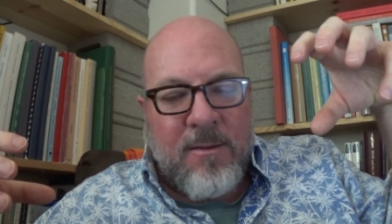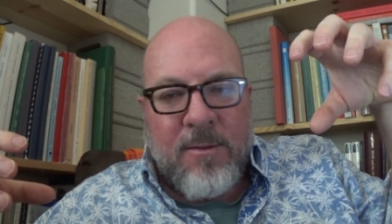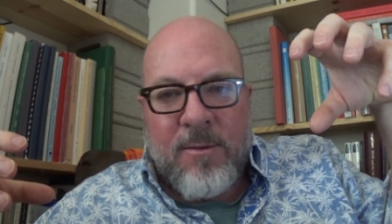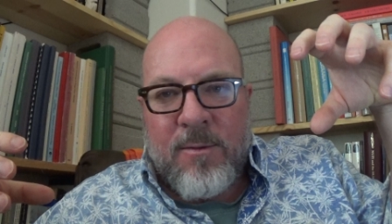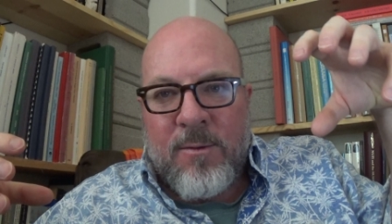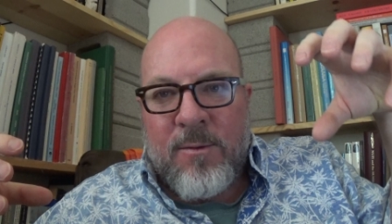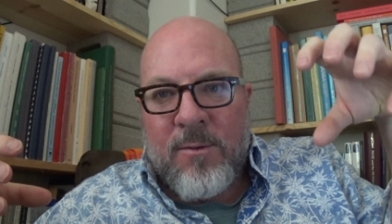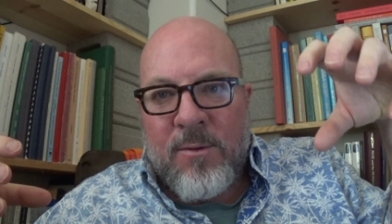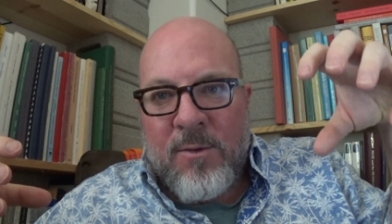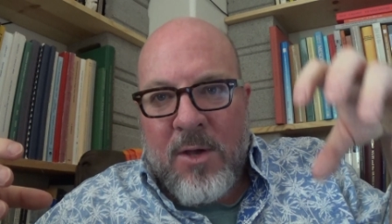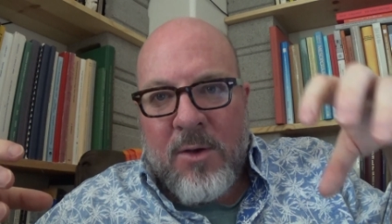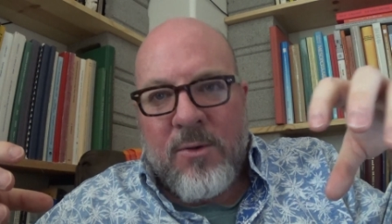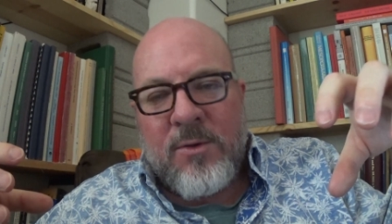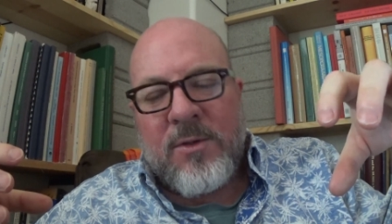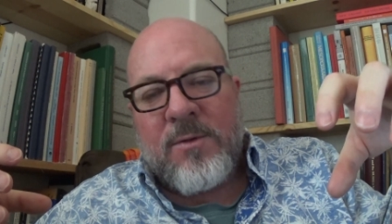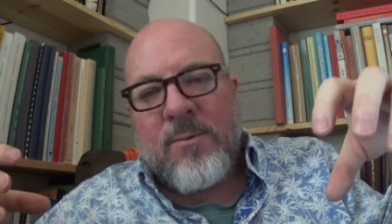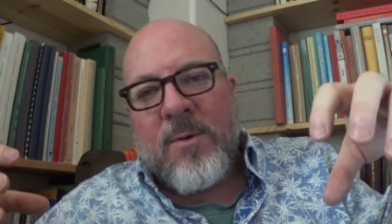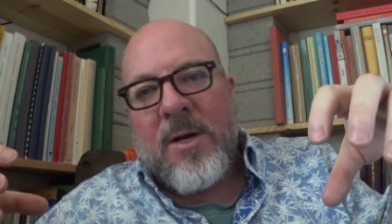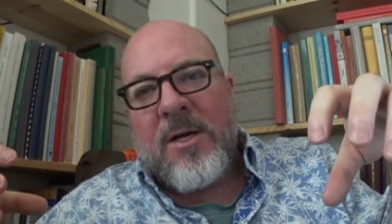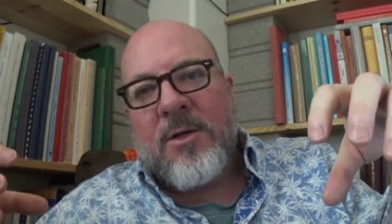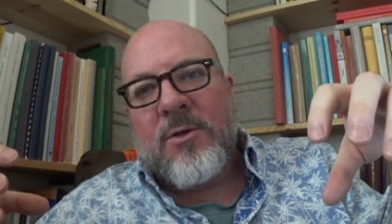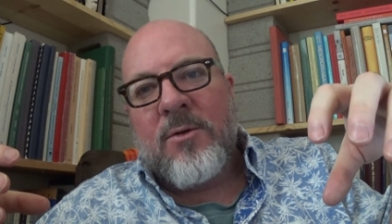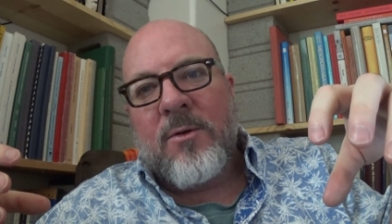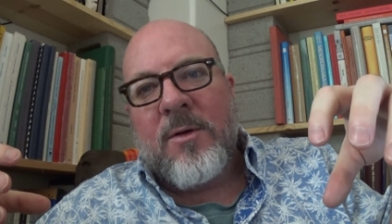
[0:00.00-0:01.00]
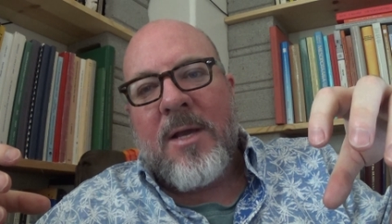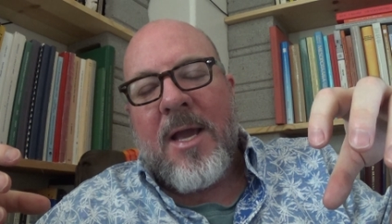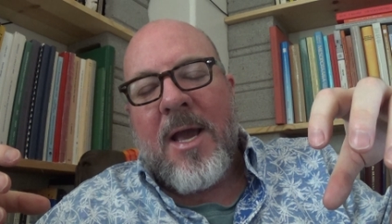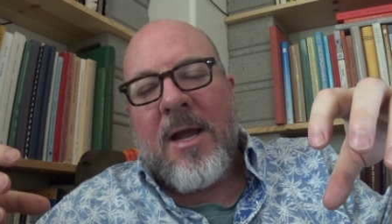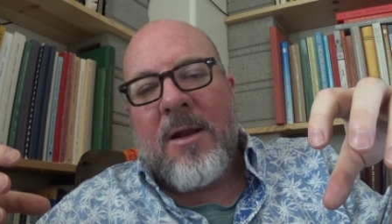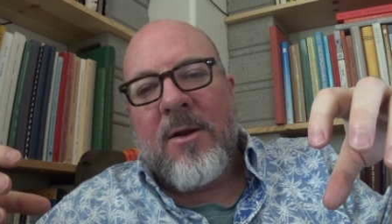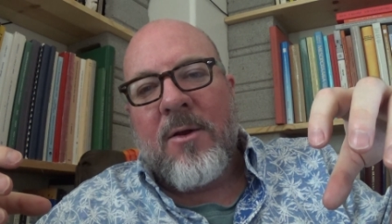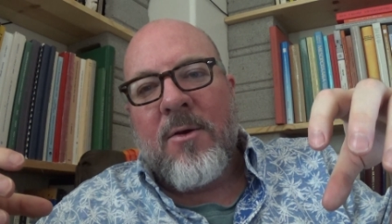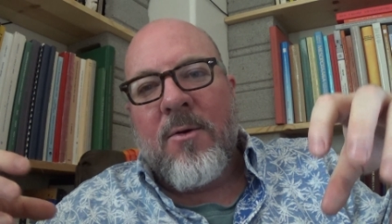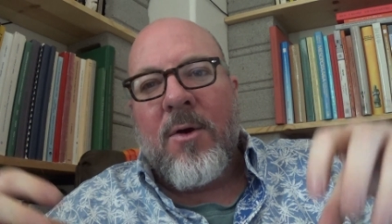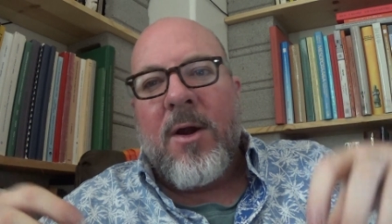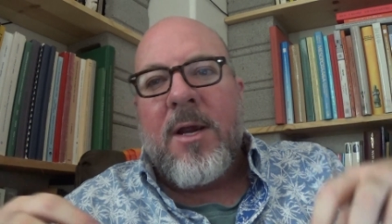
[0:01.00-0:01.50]
those racial
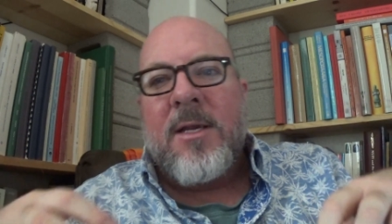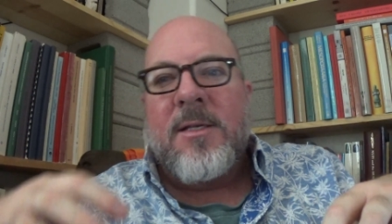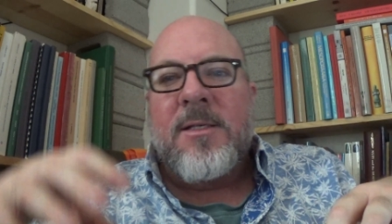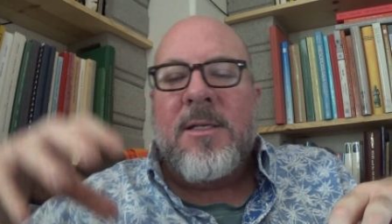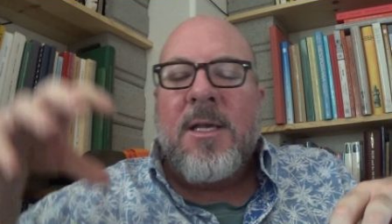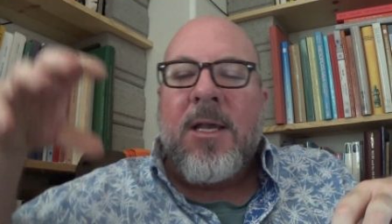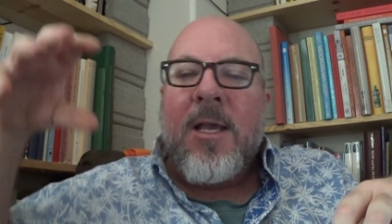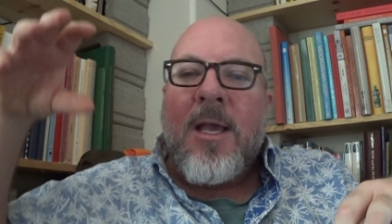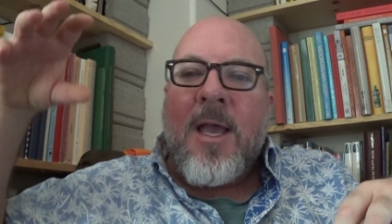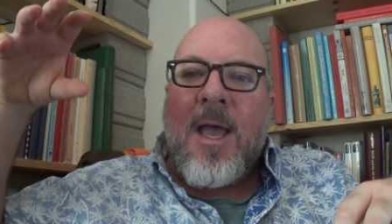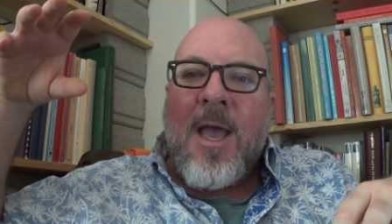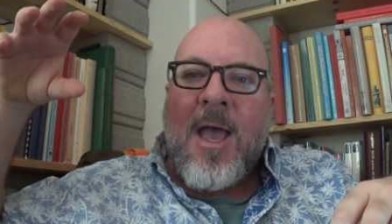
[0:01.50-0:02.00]
categories